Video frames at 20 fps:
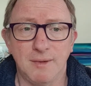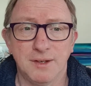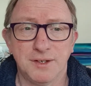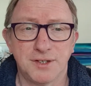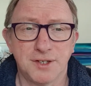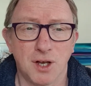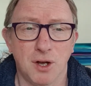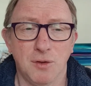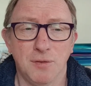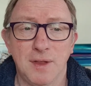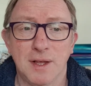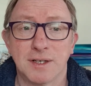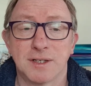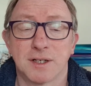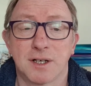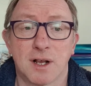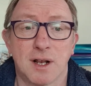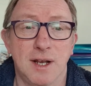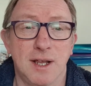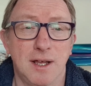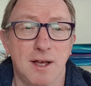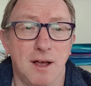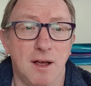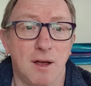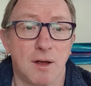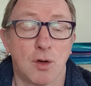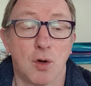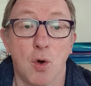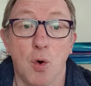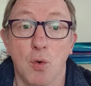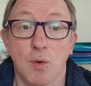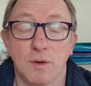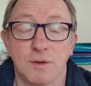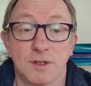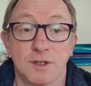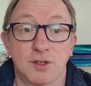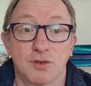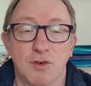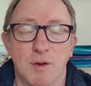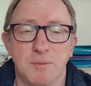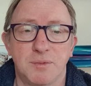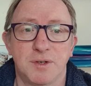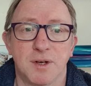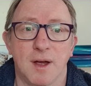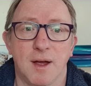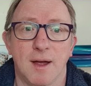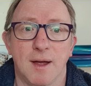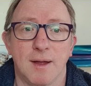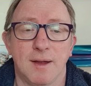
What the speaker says: So there's a clear call to scripture.